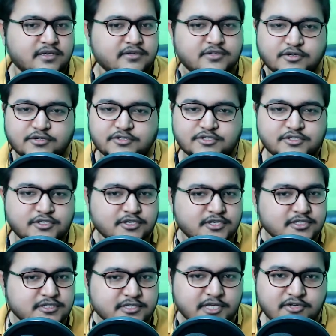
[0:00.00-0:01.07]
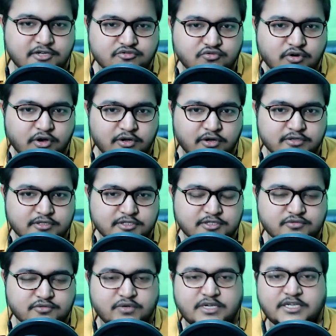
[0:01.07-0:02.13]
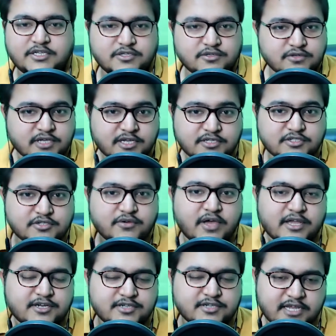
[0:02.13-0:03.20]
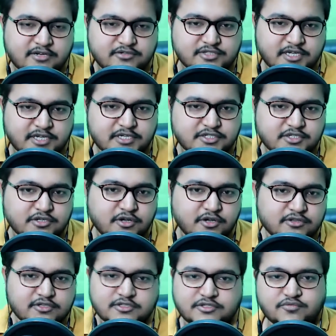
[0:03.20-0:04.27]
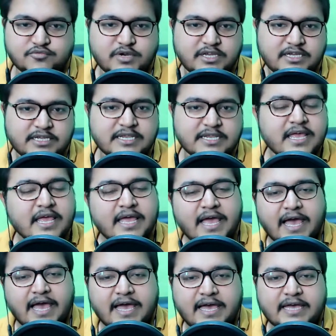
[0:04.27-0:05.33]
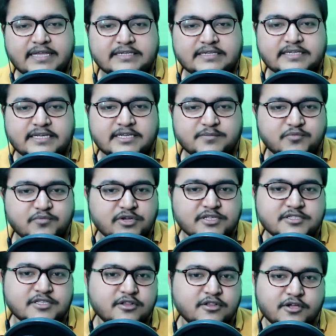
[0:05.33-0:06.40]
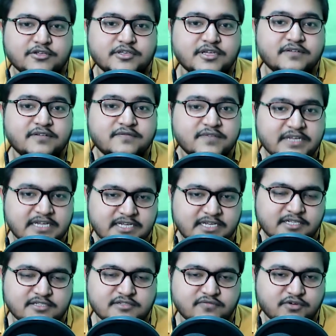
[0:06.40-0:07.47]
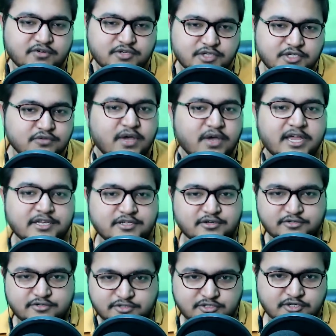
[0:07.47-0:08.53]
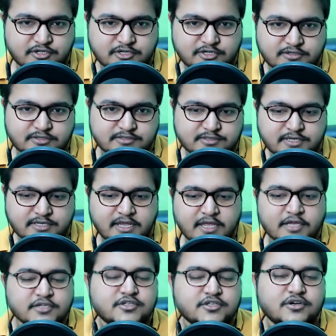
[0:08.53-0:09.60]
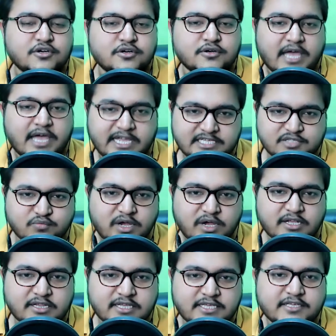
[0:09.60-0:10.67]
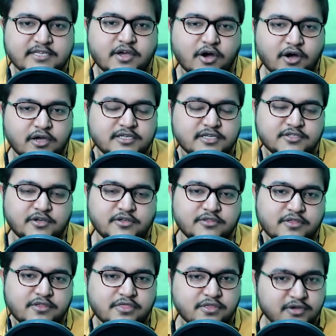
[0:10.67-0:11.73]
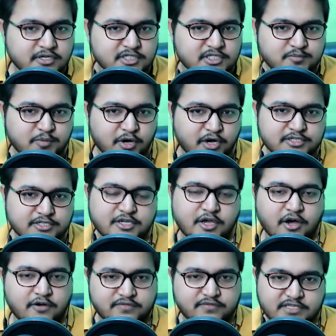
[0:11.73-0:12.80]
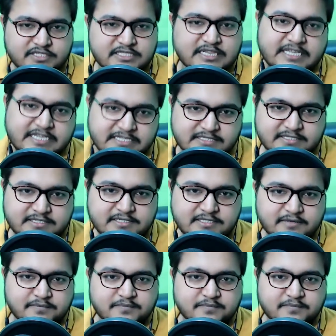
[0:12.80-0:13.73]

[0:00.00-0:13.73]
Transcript: your students can draw on the screen. You can do an annotation on the screen, and it brings a lot convenience for you and your student. So Xylink is on the 3rd spot of this list.